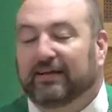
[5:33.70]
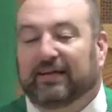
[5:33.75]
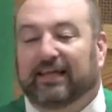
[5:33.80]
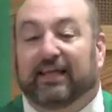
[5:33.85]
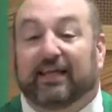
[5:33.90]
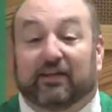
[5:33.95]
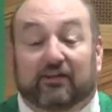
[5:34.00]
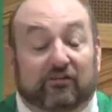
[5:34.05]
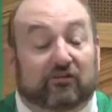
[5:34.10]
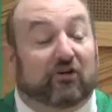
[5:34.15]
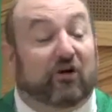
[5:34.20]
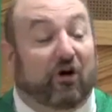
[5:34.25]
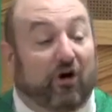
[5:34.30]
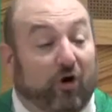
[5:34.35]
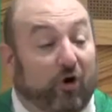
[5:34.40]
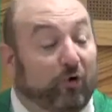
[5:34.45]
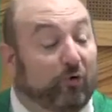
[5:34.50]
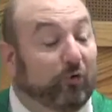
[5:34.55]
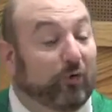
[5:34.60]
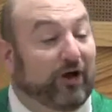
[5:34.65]
He is
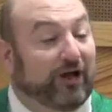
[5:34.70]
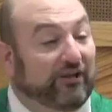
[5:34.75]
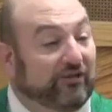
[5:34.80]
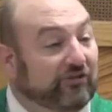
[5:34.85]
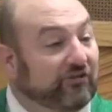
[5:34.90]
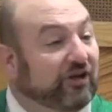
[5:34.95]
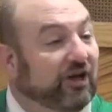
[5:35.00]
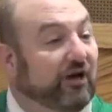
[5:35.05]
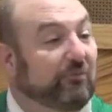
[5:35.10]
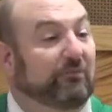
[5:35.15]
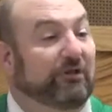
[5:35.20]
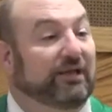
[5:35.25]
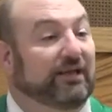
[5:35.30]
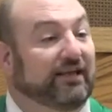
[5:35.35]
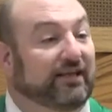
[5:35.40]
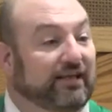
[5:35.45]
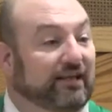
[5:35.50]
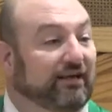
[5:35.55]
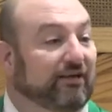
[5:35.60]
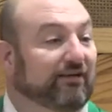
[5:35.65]
always coming
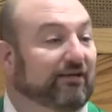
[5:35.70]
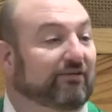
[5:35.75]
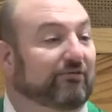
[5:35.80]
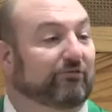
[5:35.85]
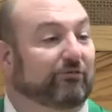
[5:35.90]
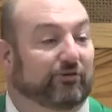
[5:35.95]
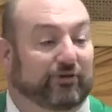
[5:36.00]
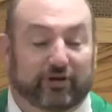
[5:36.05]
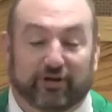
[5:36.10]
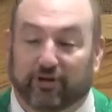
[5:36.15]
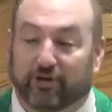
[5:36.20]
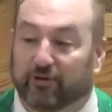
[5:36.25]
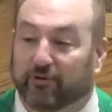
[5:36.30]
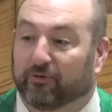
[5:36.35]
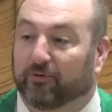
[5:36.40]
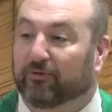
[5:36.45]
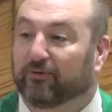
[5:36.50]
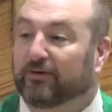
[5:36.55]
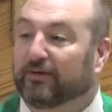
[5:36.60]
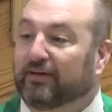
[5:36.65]
here for
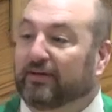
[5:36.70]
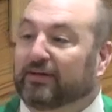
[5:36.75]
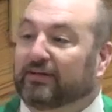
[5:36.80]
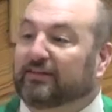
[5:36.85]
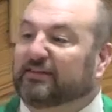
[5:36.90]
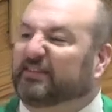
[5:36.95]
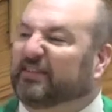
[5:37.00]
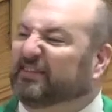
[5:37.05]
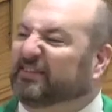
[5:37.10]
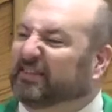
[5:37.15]
you,